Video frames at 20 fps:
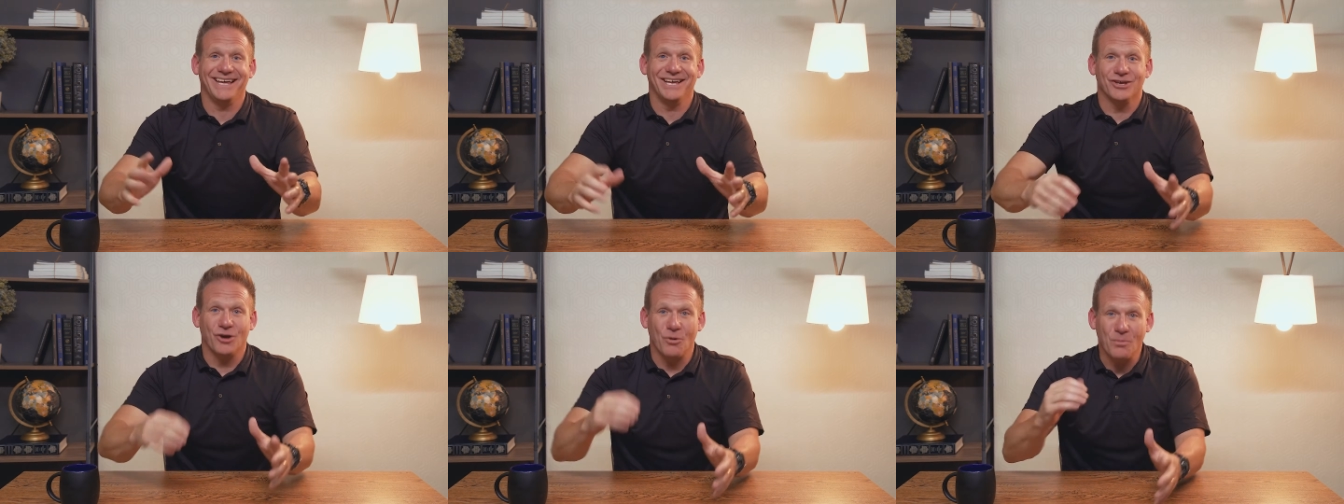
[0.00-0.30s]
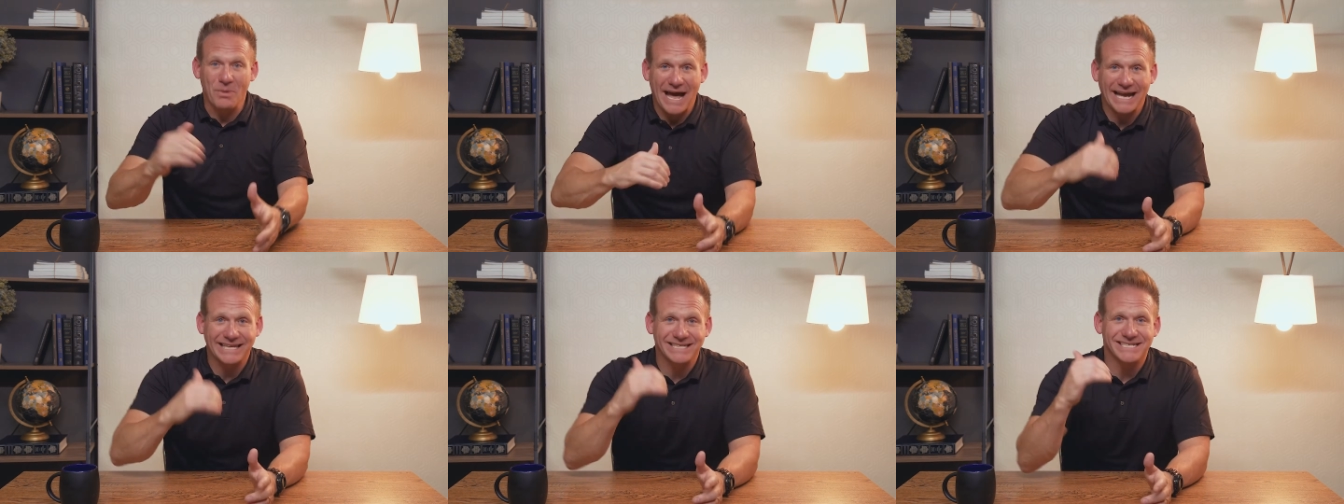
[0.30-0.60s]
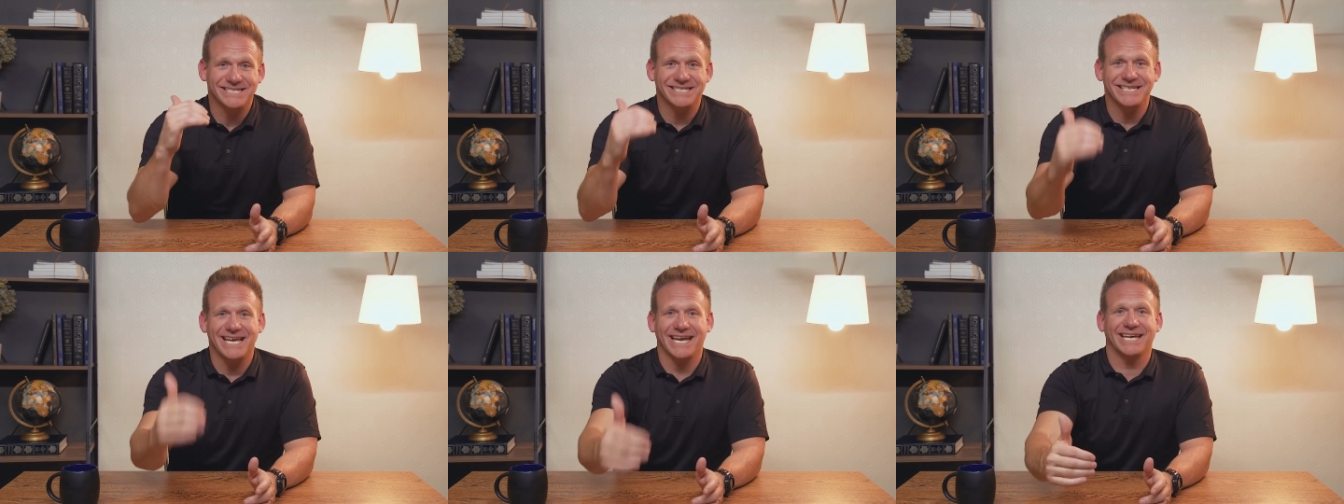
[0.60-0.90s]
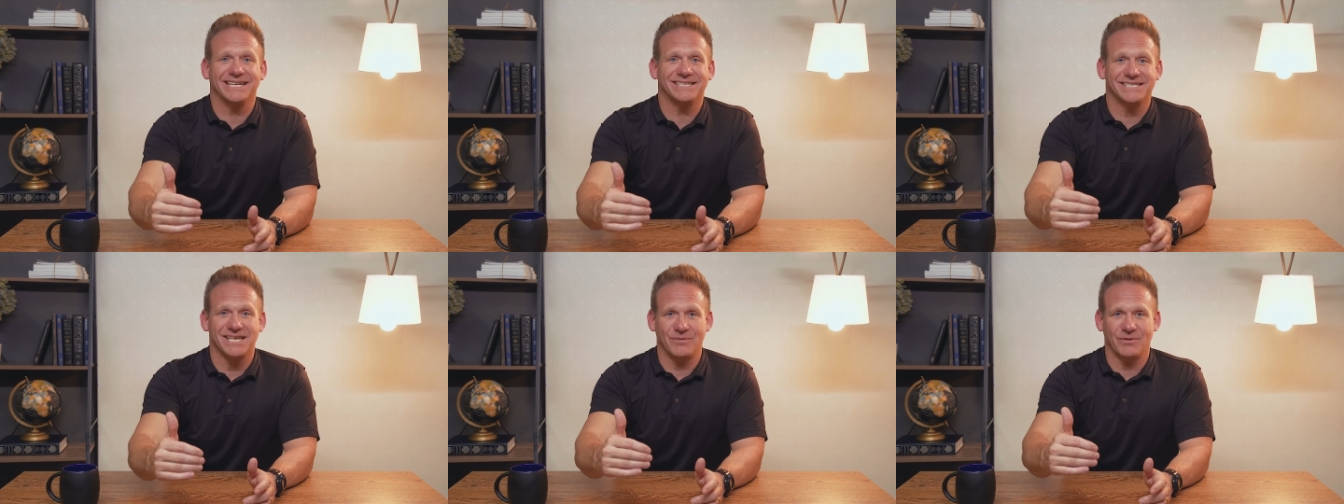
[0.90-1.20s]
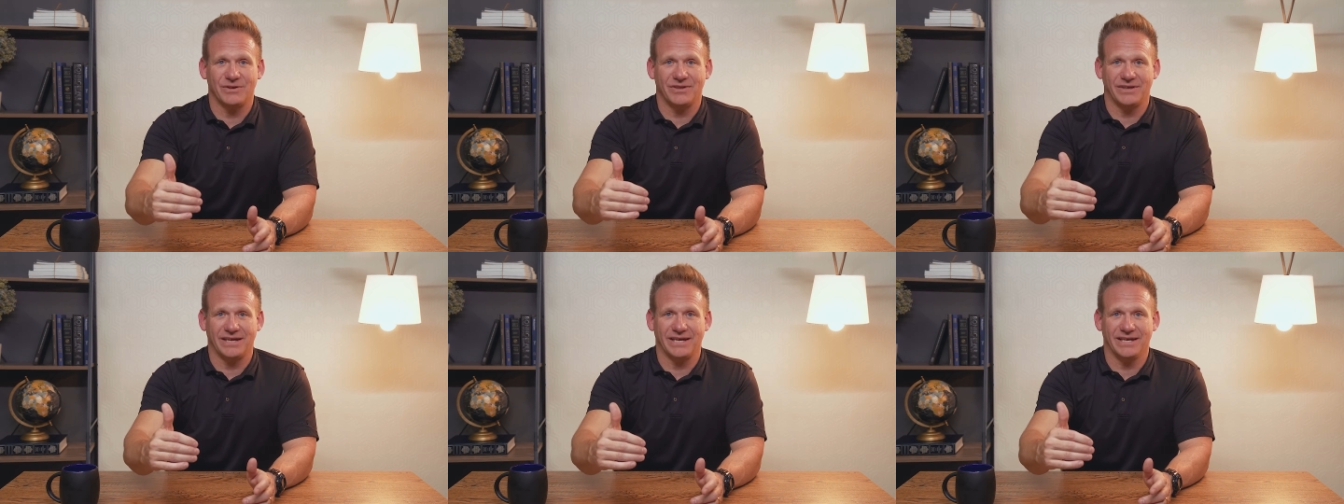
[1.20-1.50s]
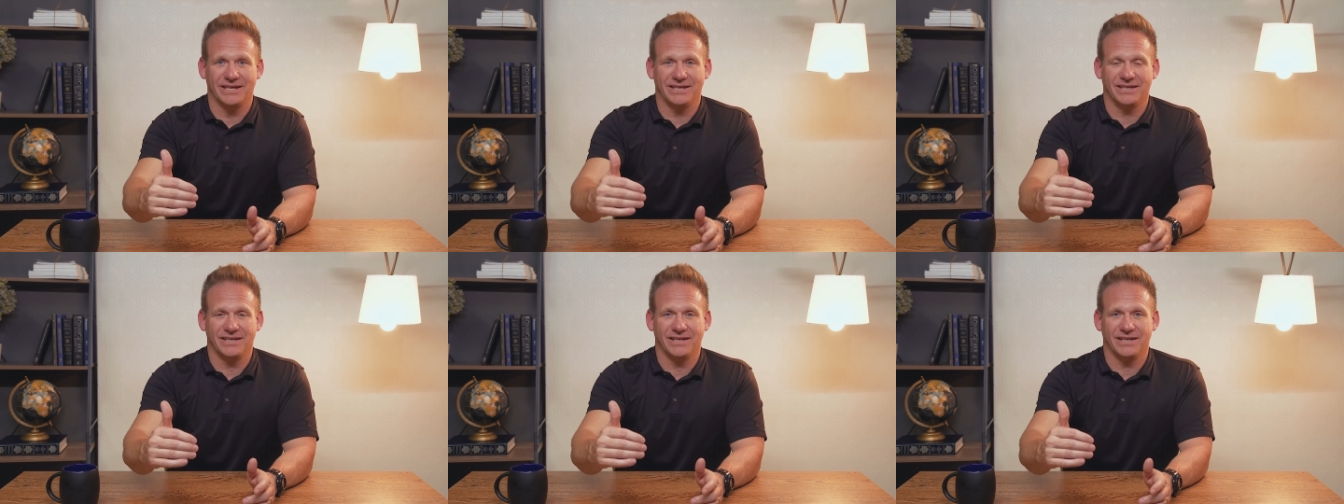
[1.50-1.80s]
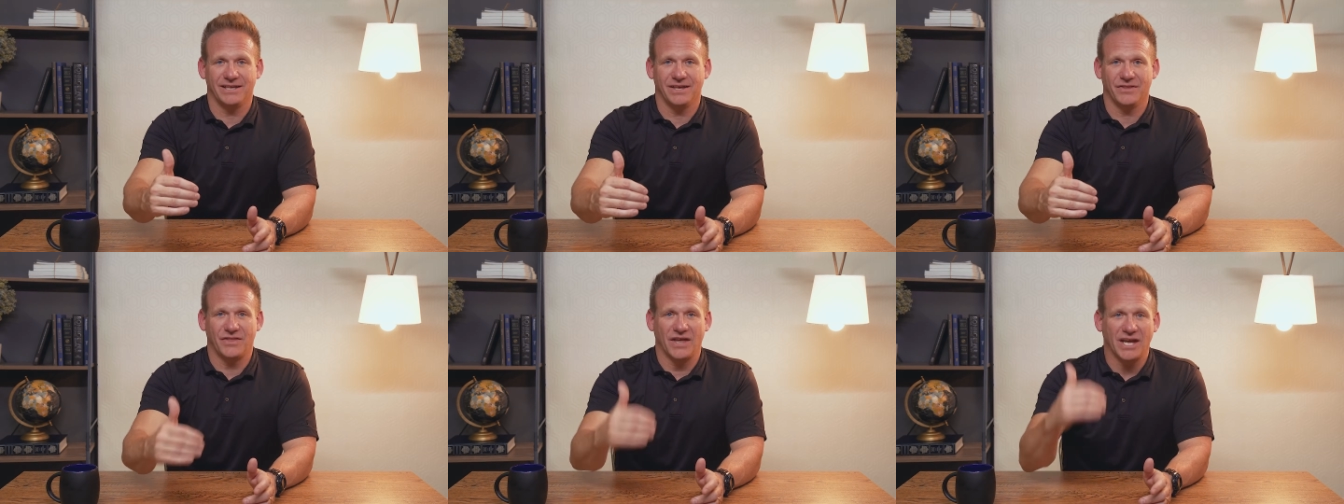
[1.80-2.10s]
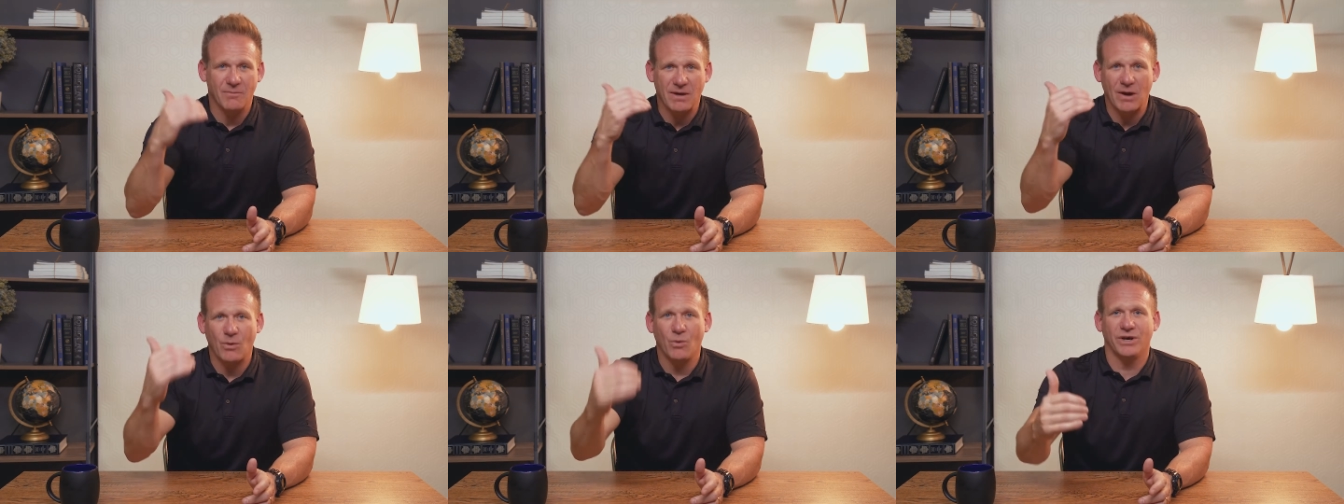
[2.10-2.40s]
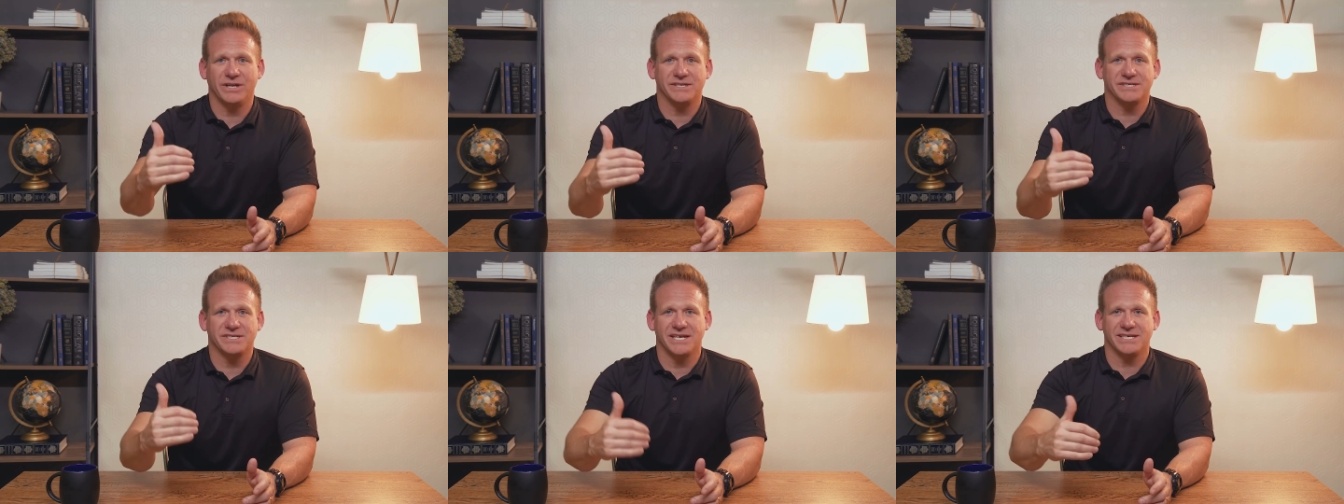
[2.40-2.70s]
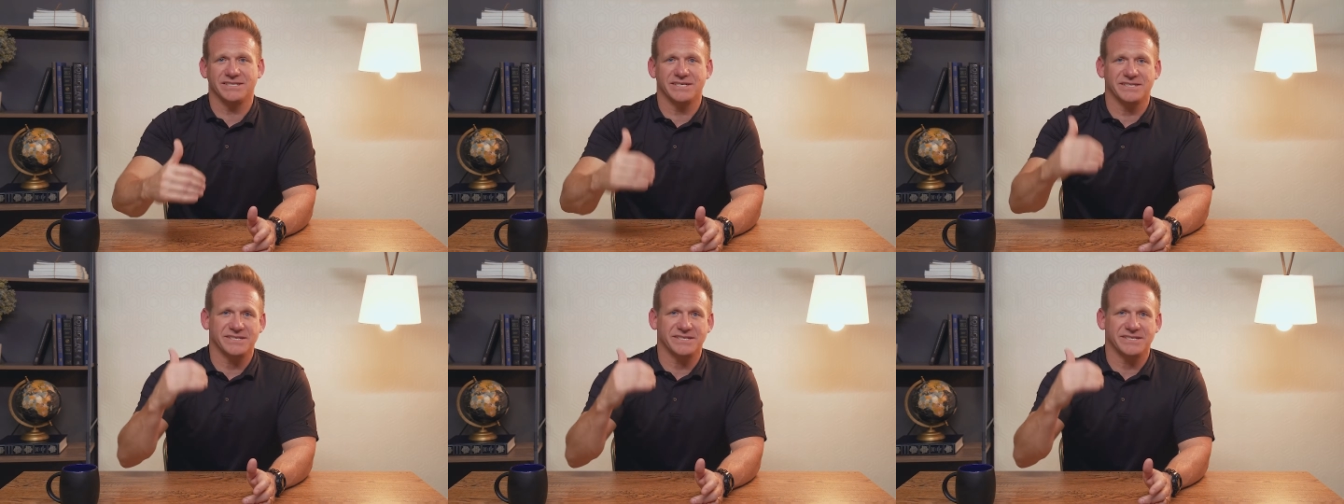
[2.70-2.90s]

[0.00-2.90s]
Go back to 2 Timothy. Think about what it says.